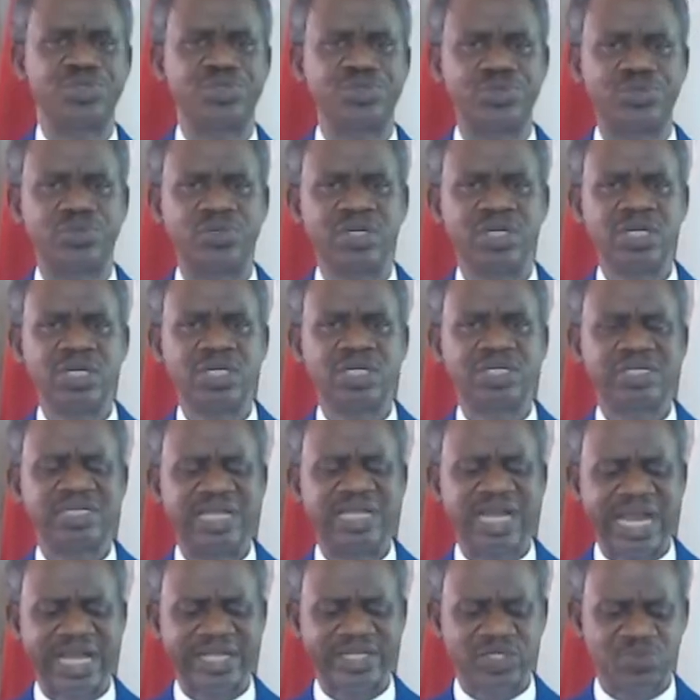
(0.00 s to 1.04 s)
you,
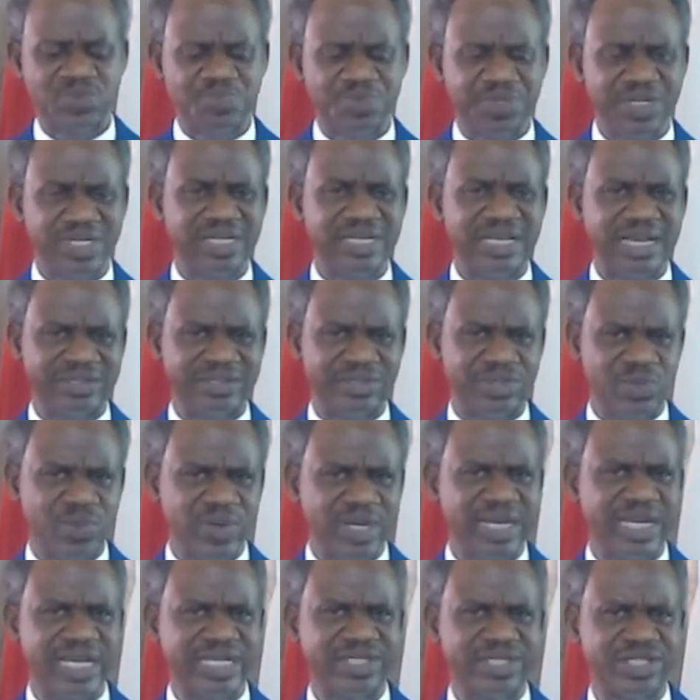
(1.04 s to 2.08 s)
that spirit that
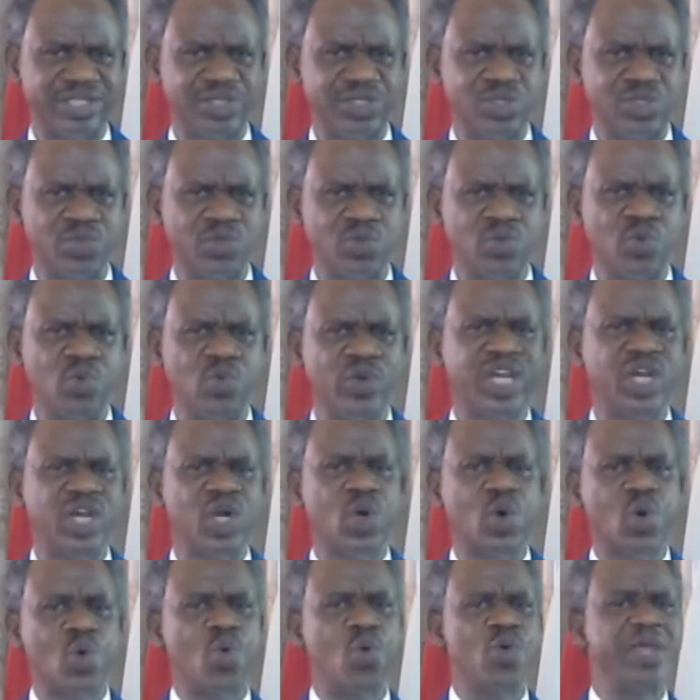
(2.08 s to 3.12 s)
dwelleth in you will
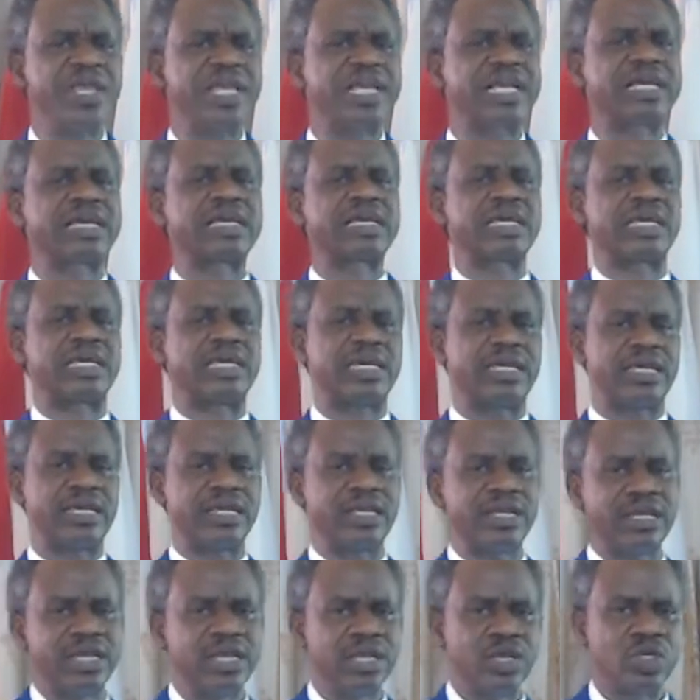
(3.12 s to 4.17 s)

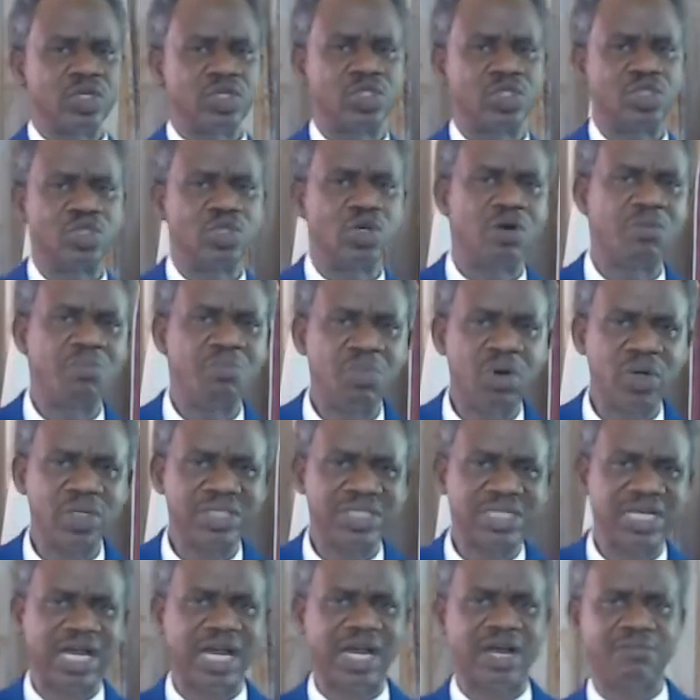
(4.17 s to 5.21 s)
quicken your
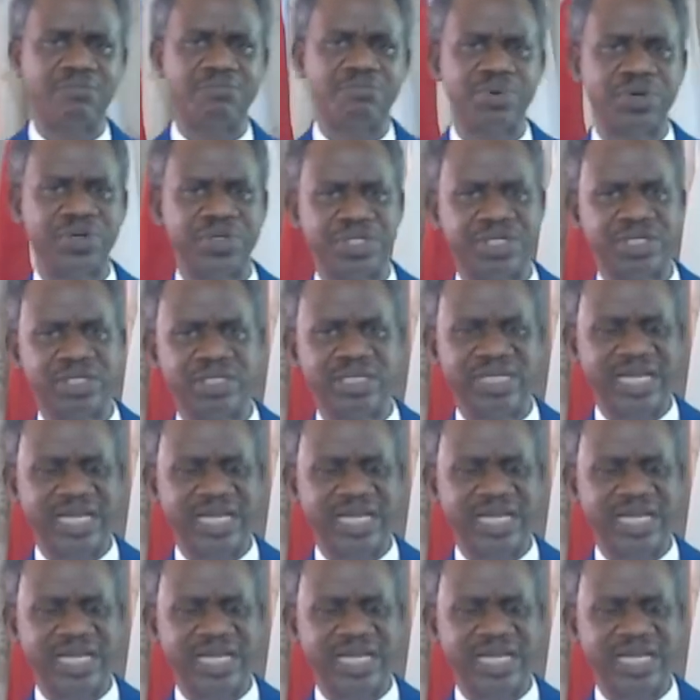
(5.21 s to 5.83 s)
mortal body.